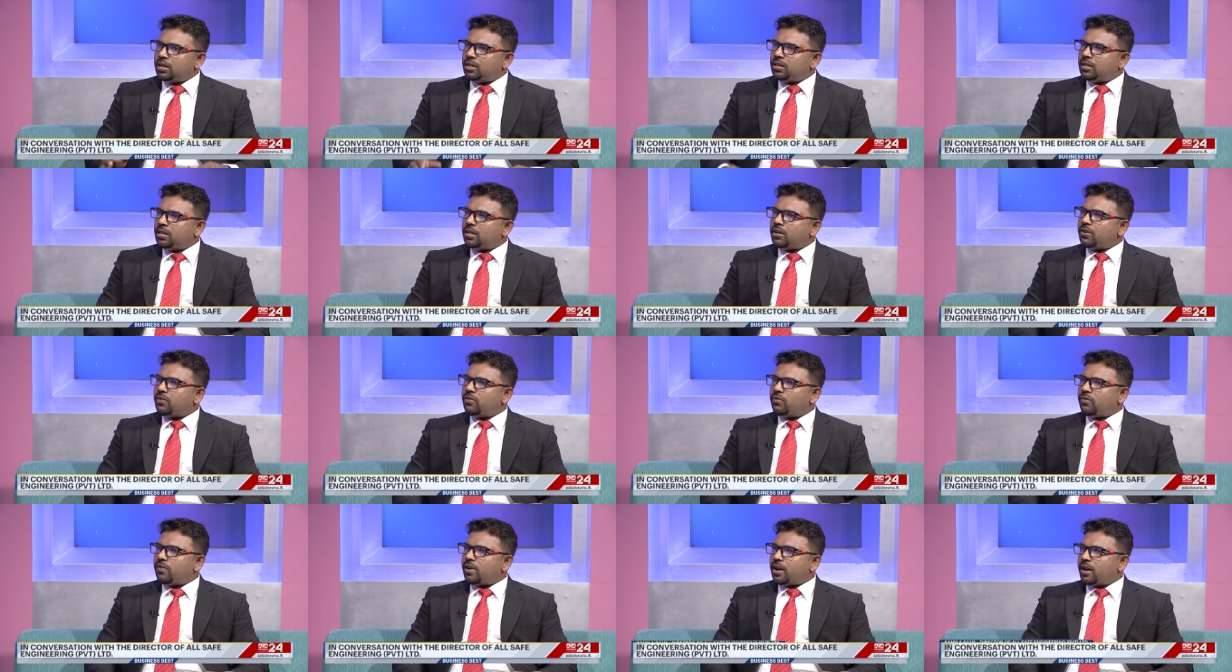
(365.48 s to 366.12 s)
in
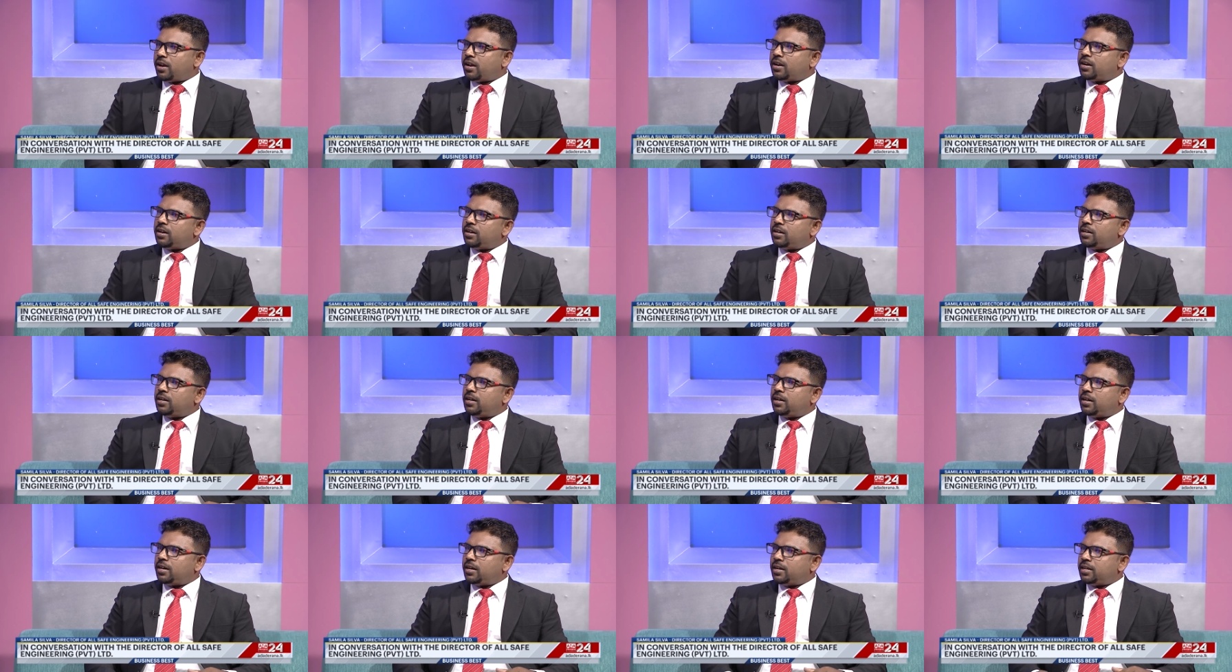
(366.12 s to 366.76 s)
the fire
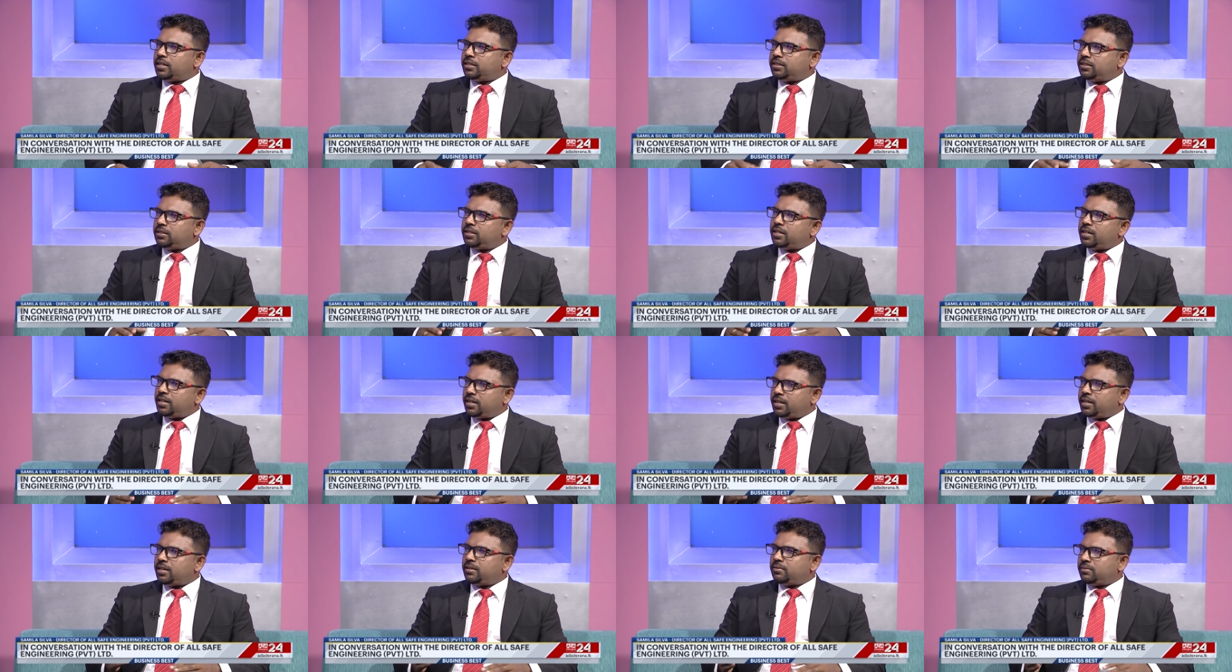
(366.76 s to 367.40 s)

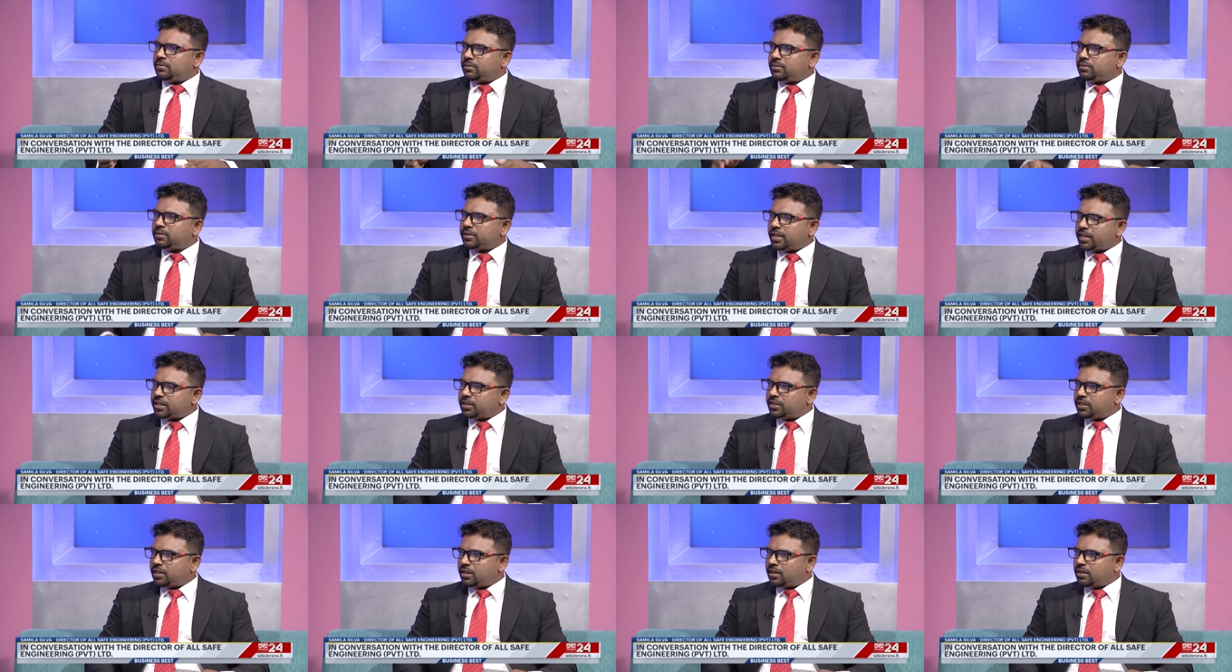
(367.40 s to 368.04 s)
engineering
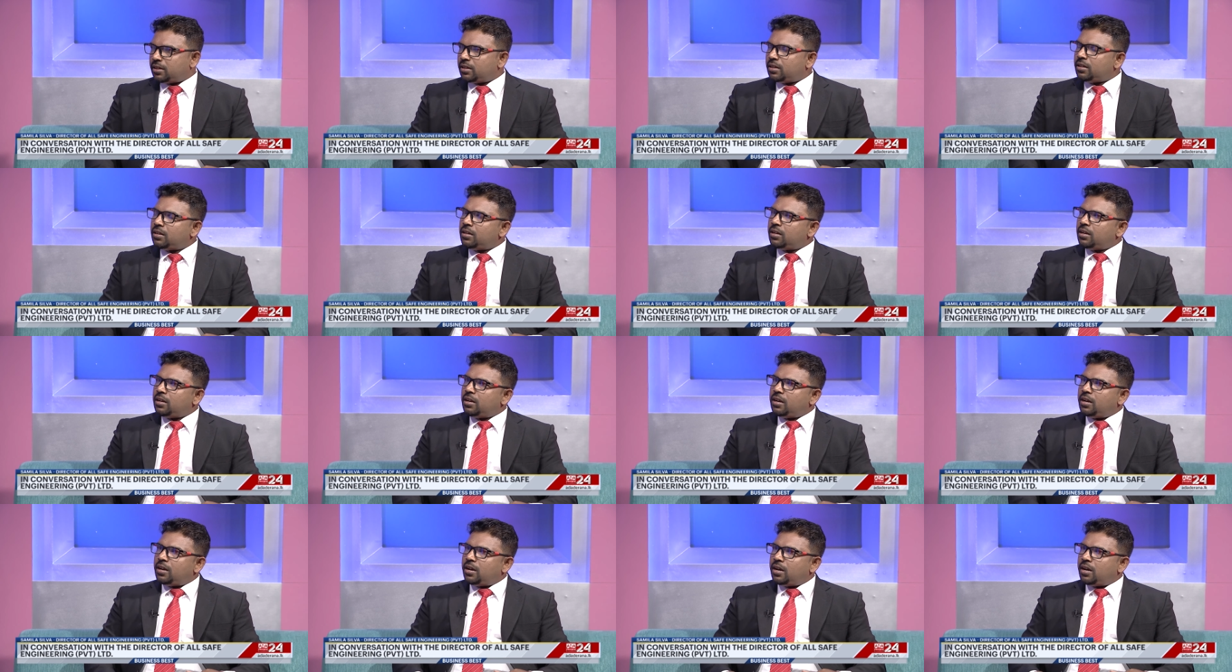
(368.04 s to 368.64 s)
section, mm -hmm.